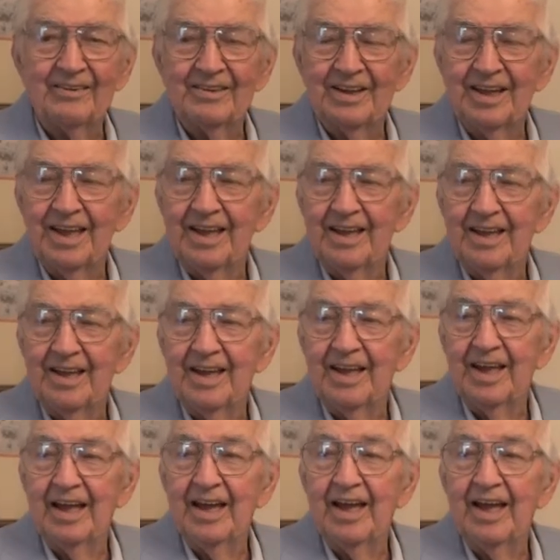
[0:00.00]
Well, the horses
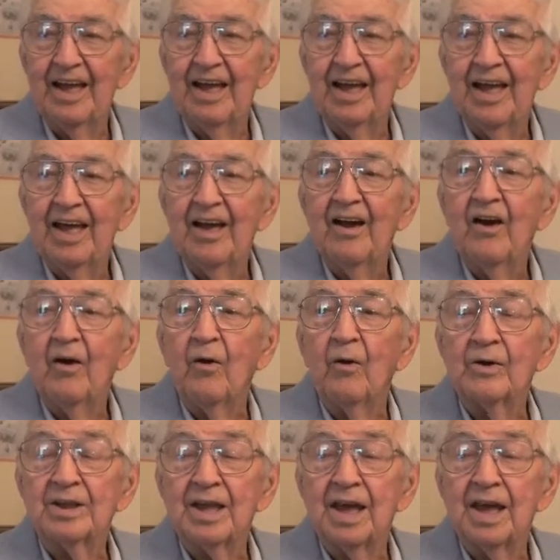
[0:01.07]
were pretty wild then.